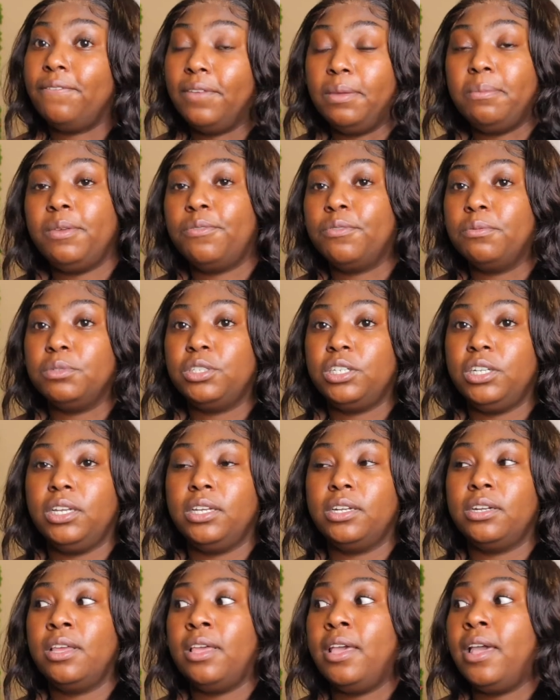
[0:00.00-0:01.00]
fit me from
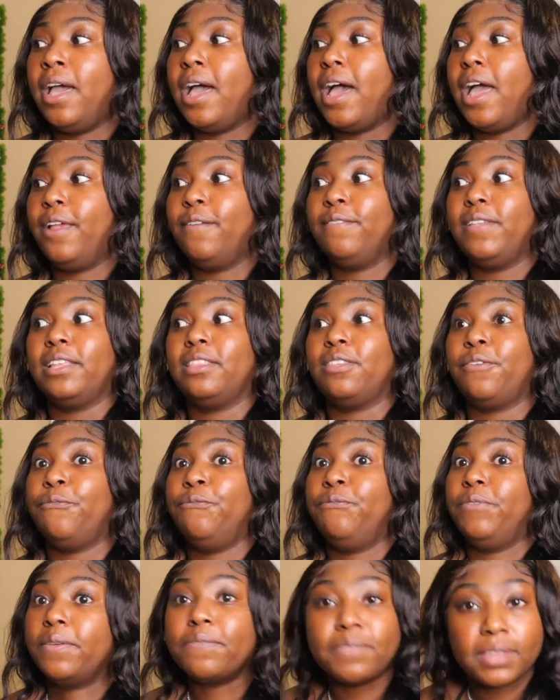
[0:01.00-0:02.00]
Shein. I have like the
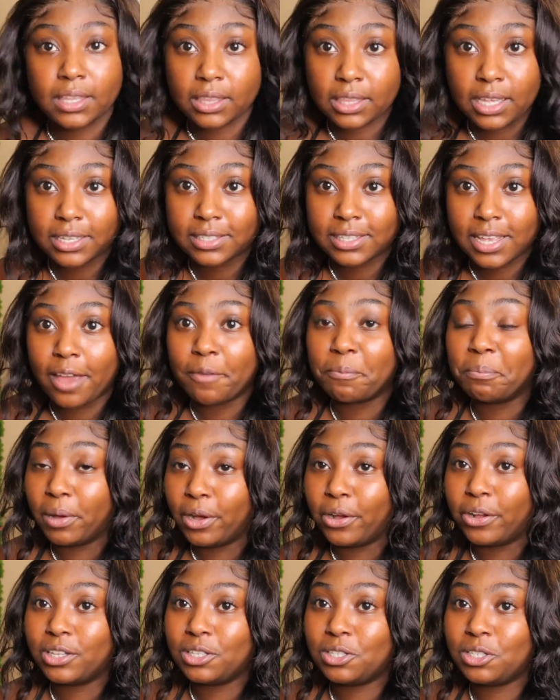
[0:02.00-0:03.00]
50 things that I
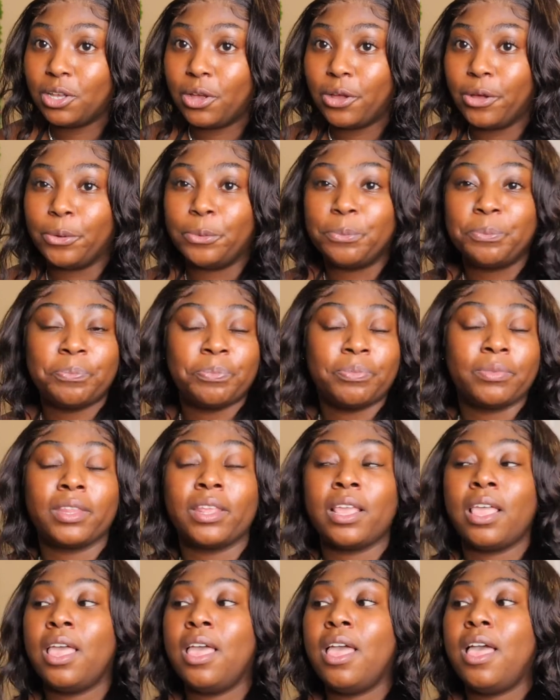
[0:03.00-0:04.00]
bought, so
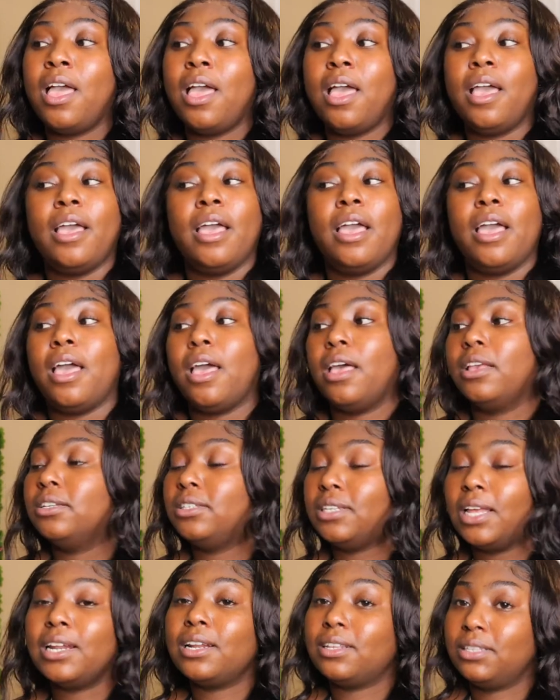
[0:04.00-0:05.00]

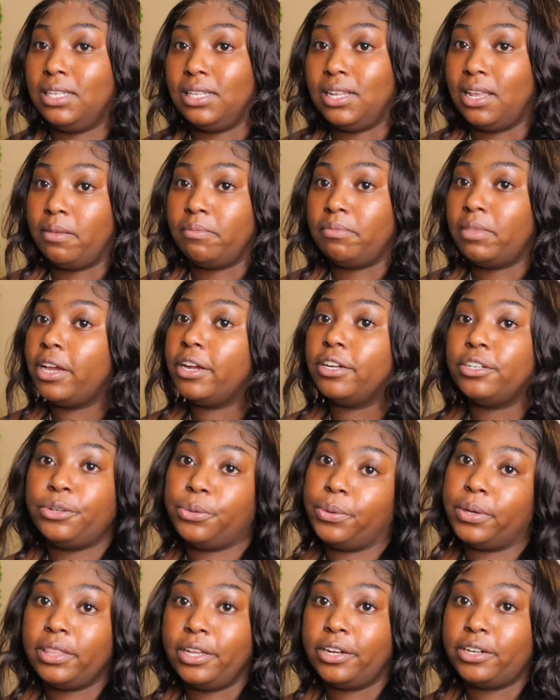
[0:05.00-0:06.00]
shout out to them. They're
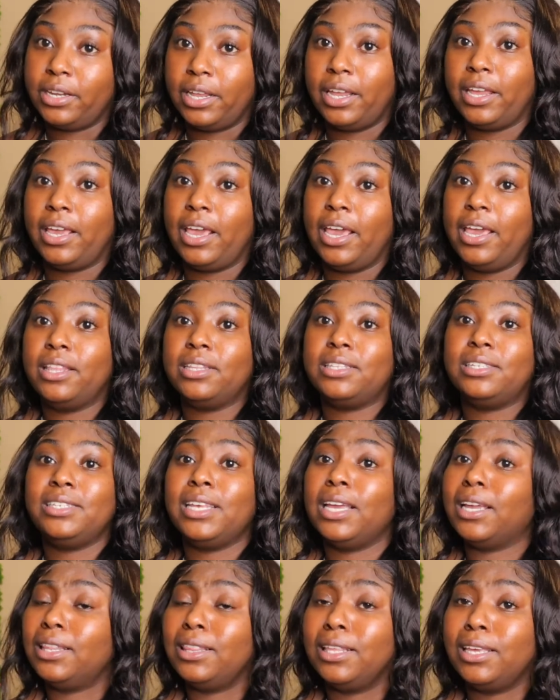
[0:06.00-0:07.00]
doing their thing. And
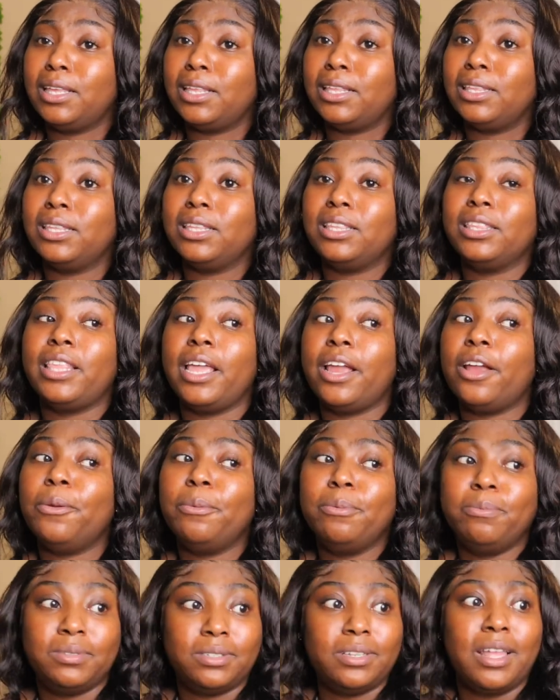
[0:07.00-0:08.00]
secondly,
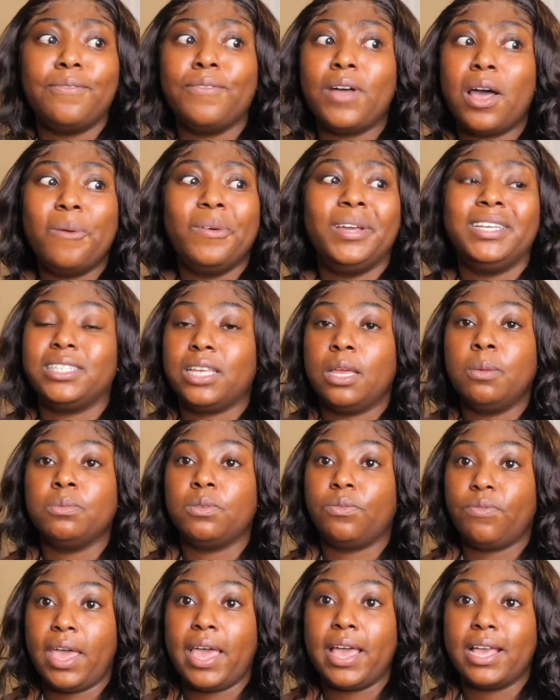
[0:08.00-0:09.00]
their stuff always
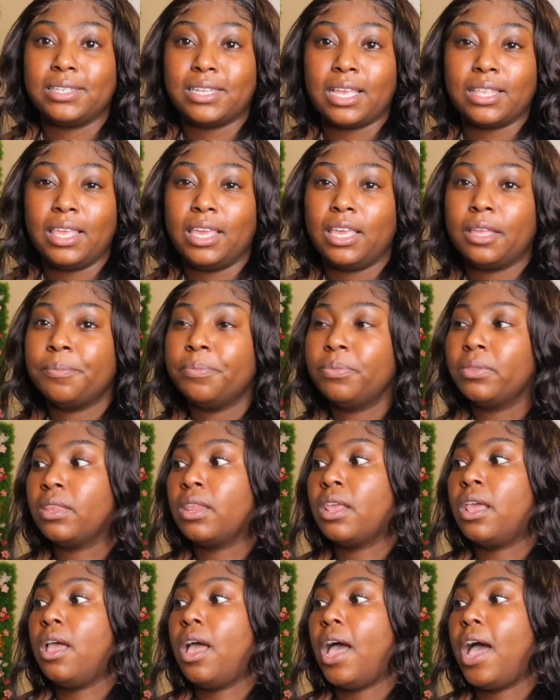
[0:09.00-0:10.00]
comes fast. I think
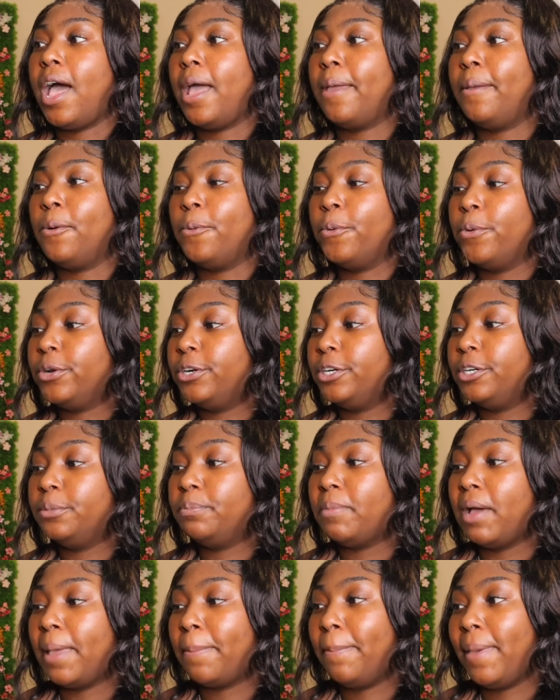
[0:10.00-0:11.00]
I ordered
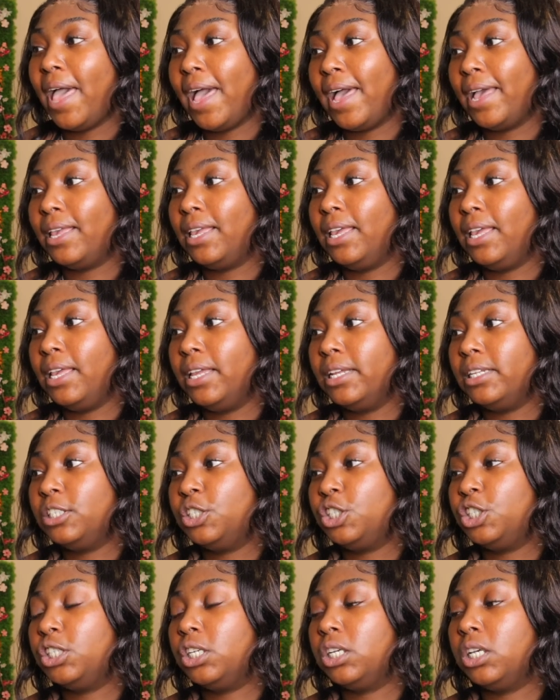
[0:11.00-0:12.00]
my
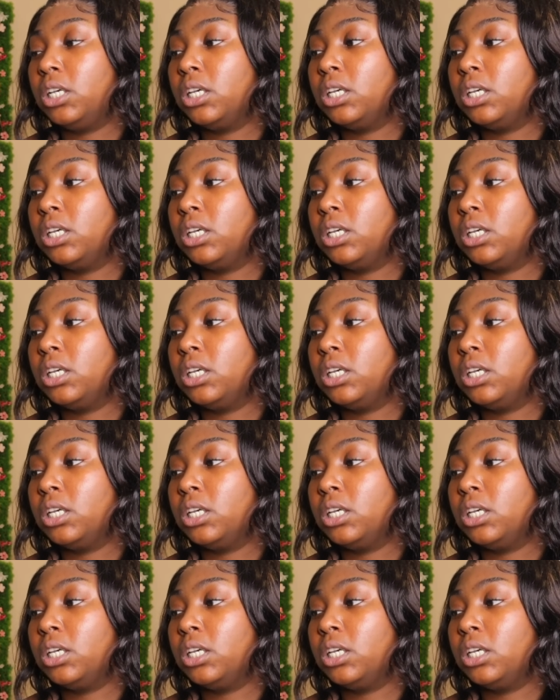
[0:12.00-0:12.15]
package